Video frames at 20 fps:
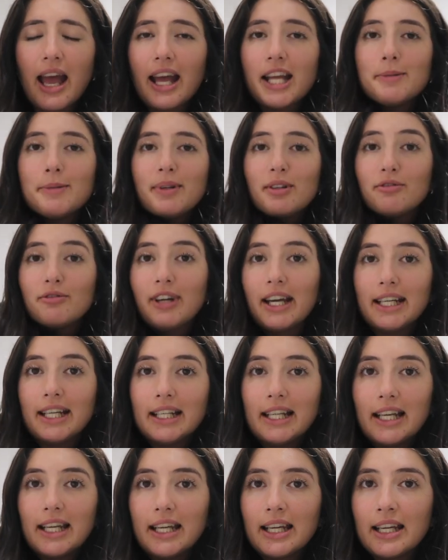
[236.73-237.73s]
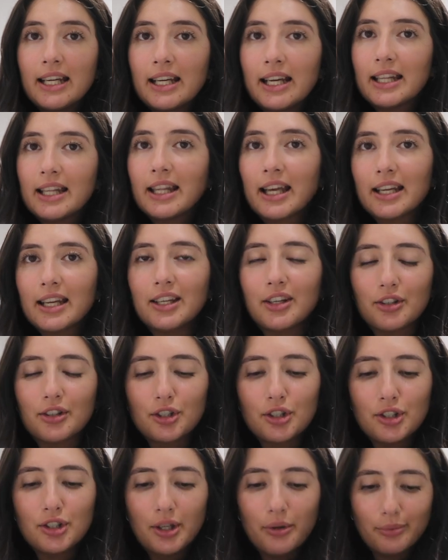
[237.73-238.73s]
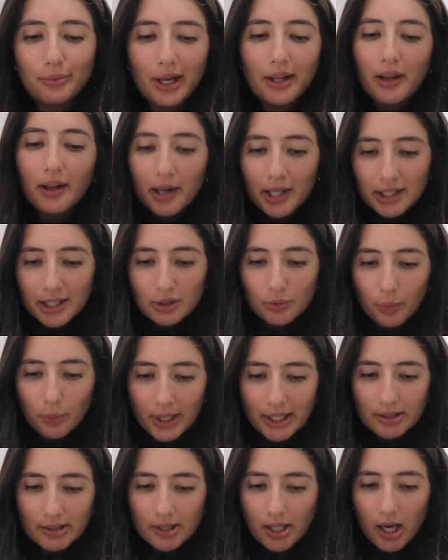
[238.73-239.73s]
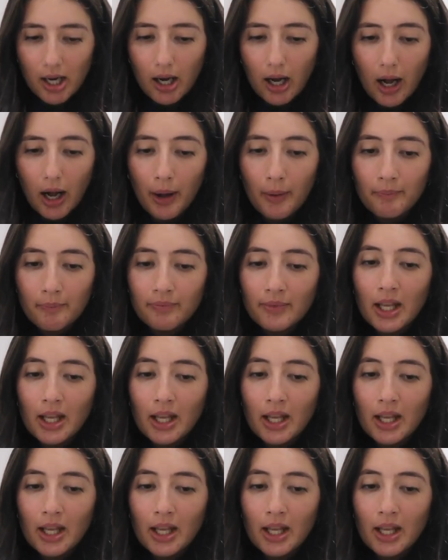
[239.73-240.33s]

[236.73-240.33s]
it's been raining and like, you know, shit weather, it's winter.